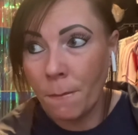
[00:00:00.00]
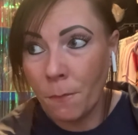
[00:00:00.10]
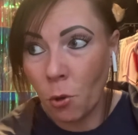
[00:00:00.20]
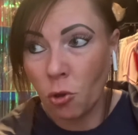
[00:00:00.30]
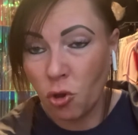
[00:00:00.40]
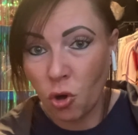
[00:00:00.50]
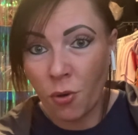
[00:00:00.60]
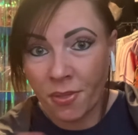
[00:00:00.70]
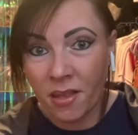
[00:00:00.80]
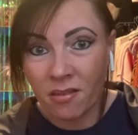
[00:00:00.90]
but
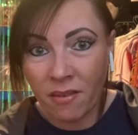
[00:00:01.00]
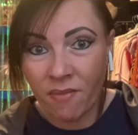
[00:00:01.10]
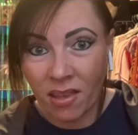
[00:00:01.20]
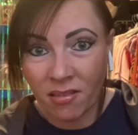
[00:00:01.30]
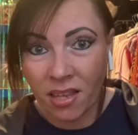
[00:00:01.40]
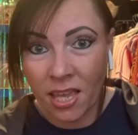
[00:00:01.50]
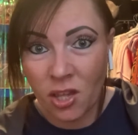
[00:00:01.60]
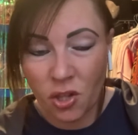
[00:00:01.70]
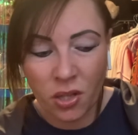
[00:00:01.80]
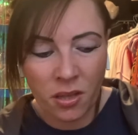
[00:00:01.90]
during this
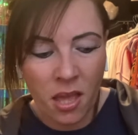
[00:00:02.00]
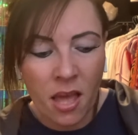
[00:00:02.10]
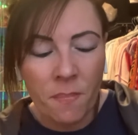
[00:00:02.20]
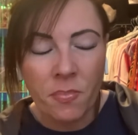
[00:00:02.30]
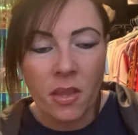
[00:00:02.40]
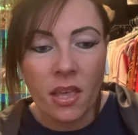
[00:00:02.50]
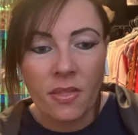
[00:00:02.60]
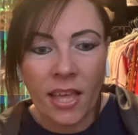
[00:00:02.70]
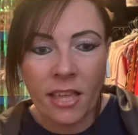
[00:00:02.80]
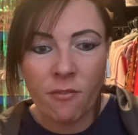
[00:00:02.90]
investigation.
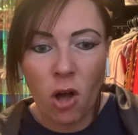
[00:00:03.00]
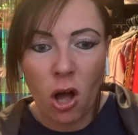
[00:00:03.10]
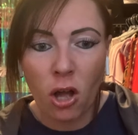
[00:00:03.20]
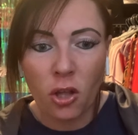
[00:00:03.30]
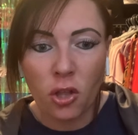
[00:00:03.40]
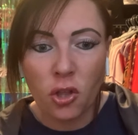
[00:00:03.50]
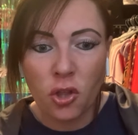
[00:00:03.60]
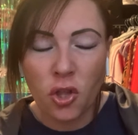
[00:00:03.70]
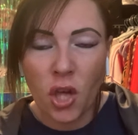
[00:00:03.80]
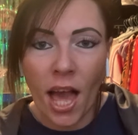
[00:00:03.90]
Then you've got
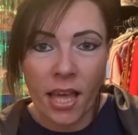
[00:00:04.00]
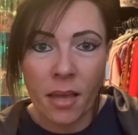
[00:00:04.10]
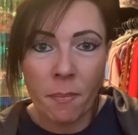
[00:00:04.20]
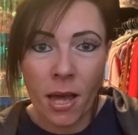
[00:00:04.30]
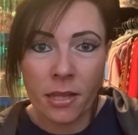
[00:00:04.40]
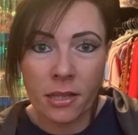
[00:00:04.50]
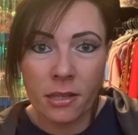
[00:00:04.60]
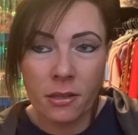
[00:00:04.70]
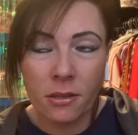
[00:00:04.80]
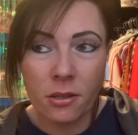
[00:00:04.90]
Check It Man
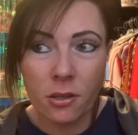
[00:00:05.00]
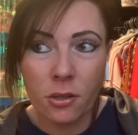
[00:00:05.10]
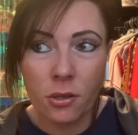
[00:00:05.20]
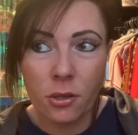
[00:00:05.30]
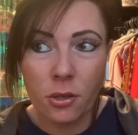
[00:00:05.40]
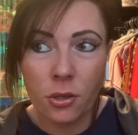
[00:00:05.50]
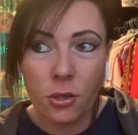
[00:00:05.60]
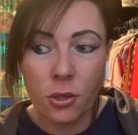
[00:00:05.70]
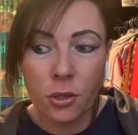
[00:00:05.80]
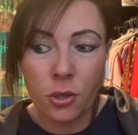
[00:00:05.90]

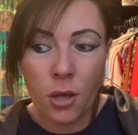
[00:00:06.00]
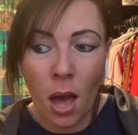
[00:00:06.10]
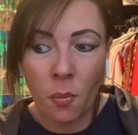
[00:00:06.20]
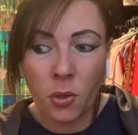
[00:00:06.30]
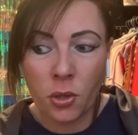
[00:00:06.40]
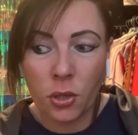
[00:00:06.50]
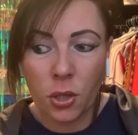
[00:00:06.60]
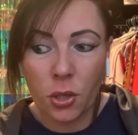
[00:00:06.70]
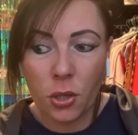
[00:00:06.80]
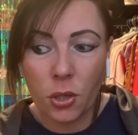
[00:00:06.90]
going
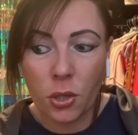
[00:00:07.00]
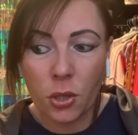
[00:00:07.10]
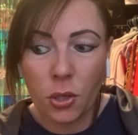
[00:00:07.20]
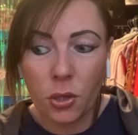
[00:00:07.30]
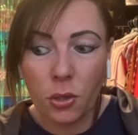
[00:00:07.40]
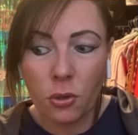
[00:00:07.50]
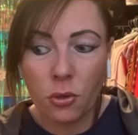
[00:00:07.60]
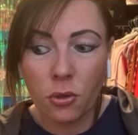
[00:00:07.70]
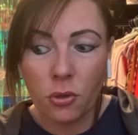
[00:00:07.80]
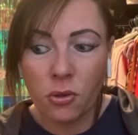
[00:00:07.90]

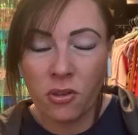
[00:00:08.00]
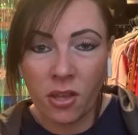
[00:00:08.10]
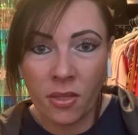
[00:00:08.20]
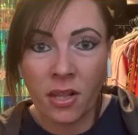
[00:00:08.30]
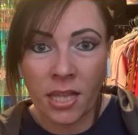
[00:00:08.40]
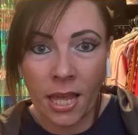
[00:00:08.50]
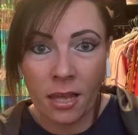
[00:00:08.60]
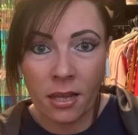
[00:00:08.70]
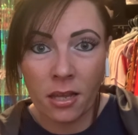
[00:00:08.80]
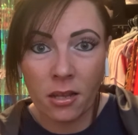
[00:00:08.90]
to the
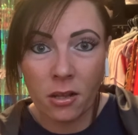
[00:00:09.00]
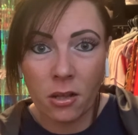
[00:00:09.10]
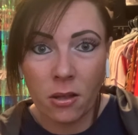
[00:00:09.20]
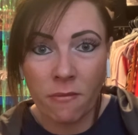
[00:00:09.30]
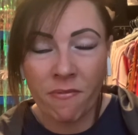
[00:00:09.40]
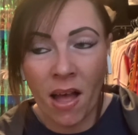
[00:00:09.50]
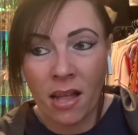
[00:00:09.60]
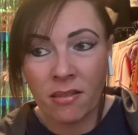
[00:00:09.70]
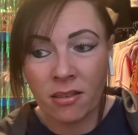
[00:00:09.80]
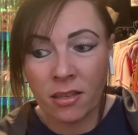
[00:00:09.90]
lake,
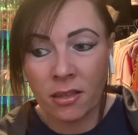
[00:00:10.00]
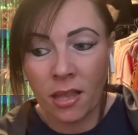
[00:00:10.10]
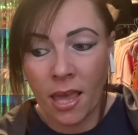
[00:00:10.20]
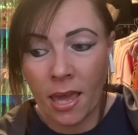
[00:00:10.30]
finding